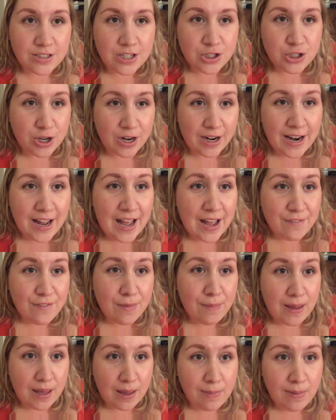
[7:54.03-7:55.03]
try to have
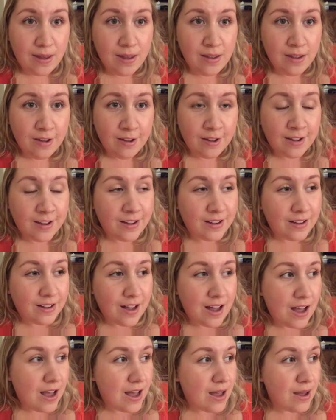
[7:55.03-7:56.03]
a baby,
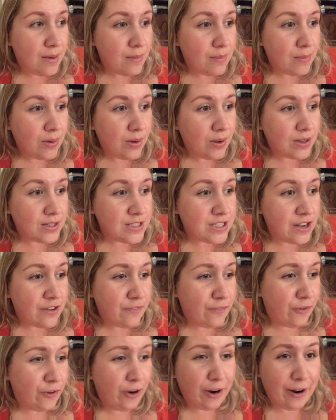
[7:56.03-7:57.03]

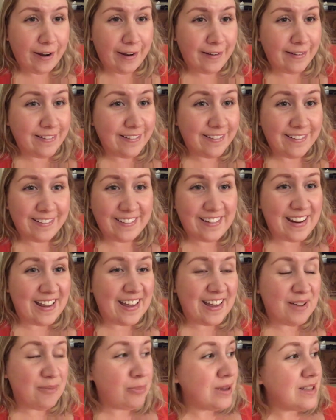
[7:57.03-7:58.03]
different
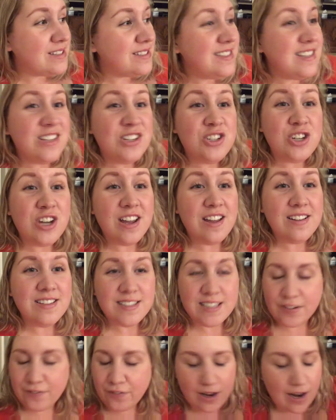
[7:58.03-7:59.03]

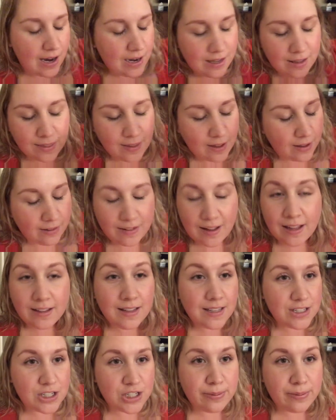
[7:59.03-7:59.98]
positions, different anything. Like, let's